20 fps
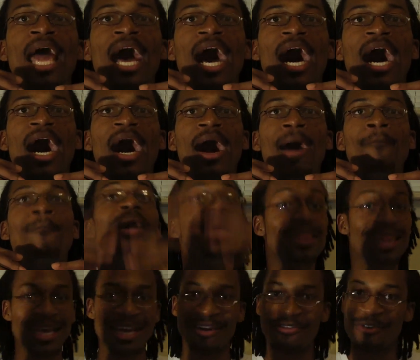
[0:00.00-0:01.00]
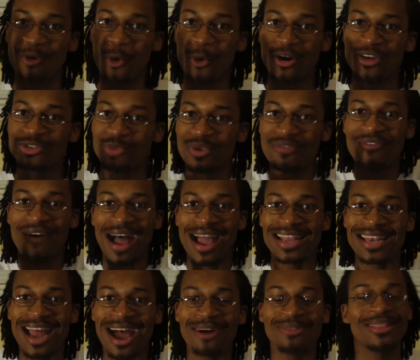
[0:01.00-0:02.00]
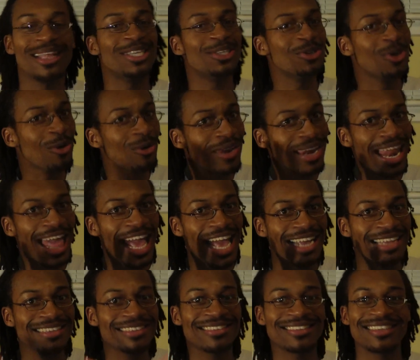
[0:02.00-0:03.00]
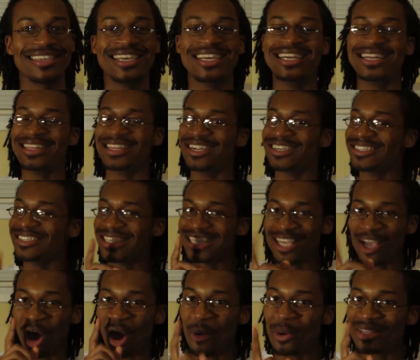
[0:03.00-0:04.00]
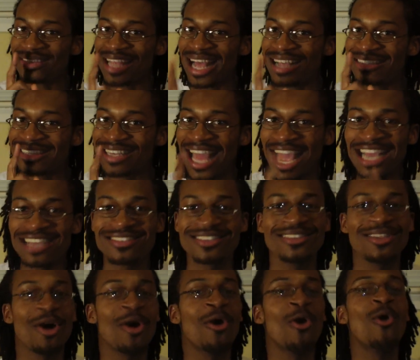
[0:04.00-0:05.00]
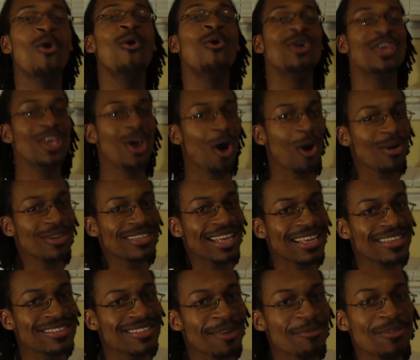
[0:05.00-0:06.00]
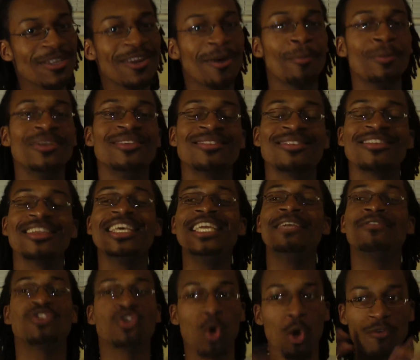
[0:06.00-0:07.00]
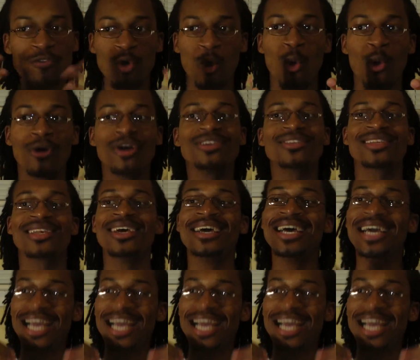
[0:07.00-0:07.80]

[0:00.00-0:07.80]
but then of course we find out that, you know, Lex, he always has an ace in the hole. He always has something up his sleeve. So of course,